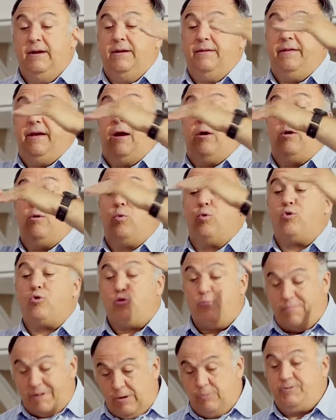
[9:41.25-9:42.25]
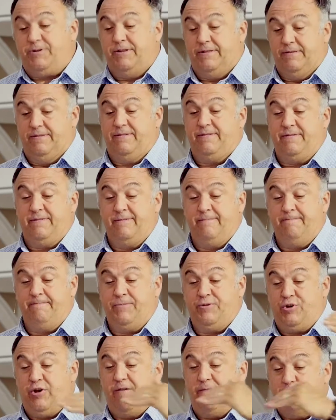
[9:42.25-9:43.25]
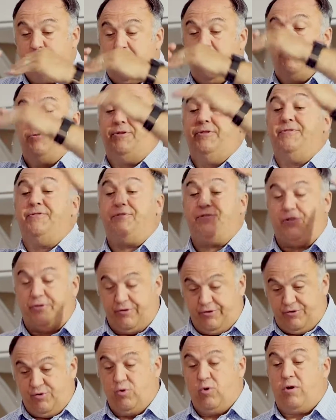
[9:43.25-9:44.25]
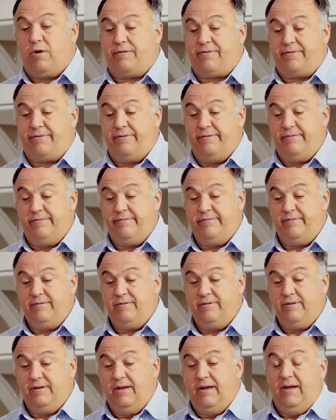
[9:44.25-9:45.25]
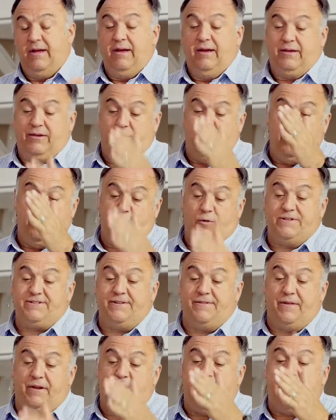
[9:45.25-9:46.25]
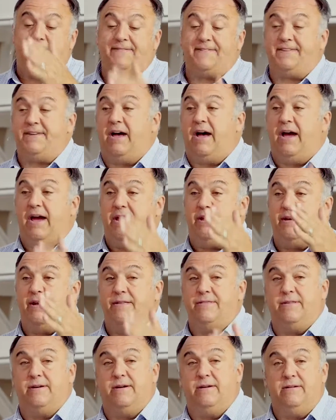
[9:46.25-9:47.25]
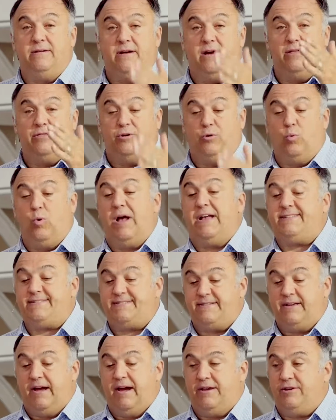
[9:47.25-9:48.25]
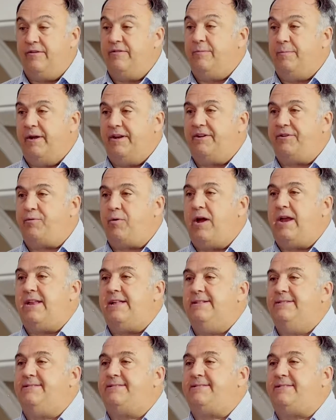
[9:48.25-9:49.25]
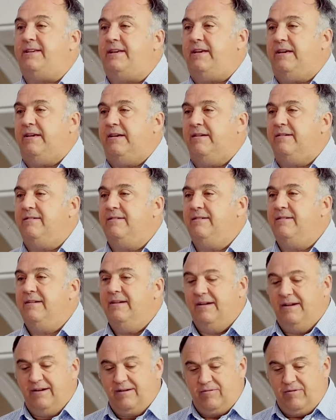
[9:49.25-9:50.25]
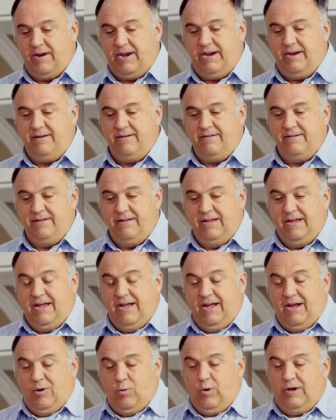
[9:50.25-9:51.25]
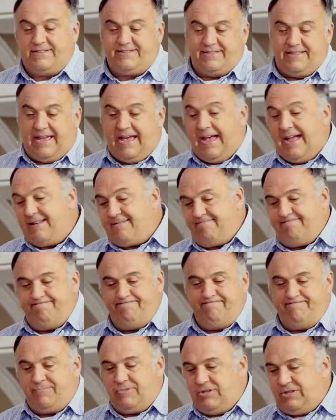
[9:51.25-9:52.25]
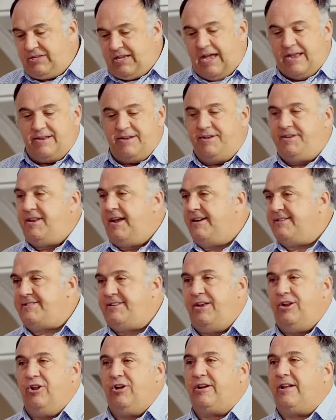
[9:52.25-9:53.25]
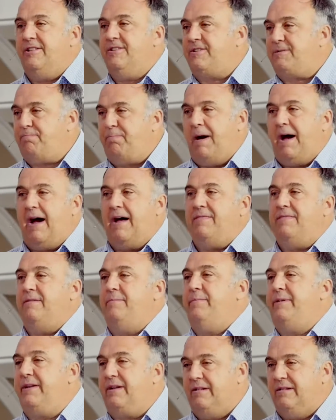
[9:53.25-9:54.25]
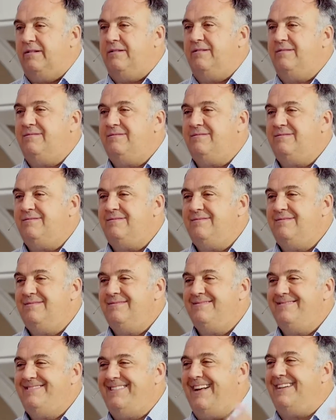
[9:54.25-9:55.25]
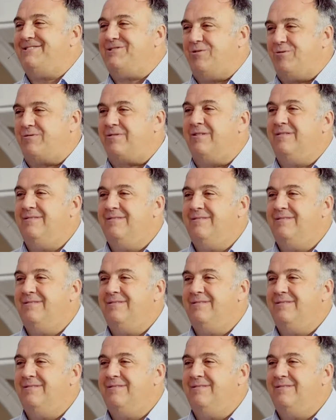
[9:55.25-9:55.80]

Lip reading: the area where there are mountains. So you have mountains to the north. You have what's on the left side, on the west side. You have the Mediterranean Sea, right? What's that kind of dusty looking spot in the middle? Desert.